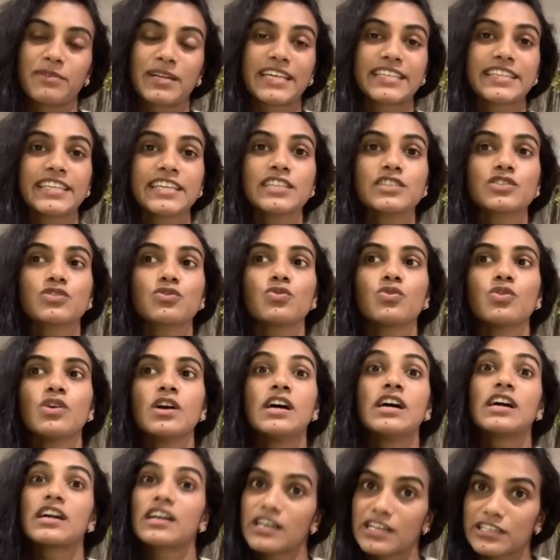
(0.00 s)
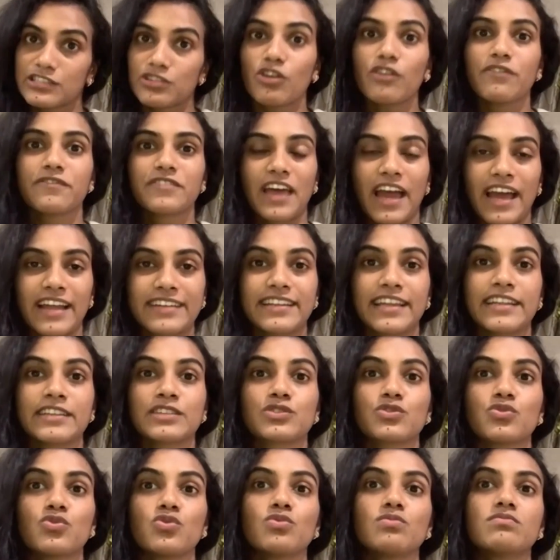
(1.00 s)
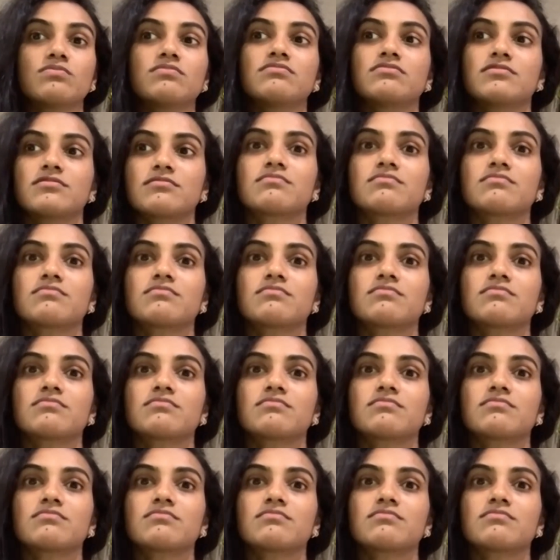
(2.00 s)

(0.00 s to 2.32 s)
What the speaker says: But I think to cut off that and to,